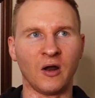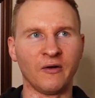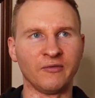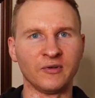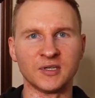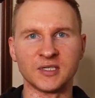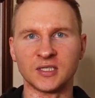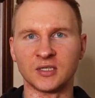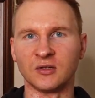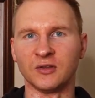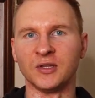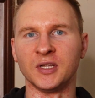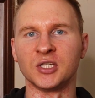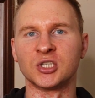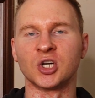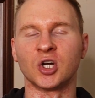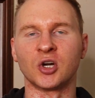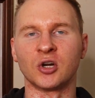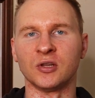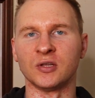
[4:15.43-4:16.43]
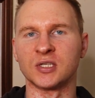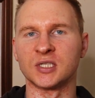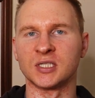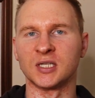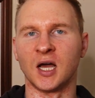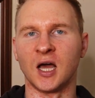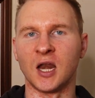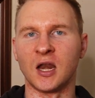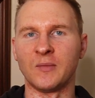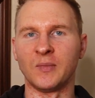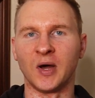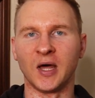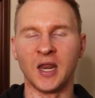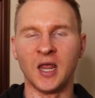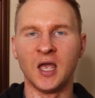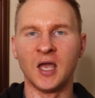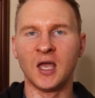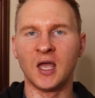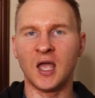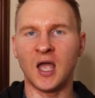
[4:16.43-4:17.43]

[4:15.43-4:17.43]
every single niche under the sun, but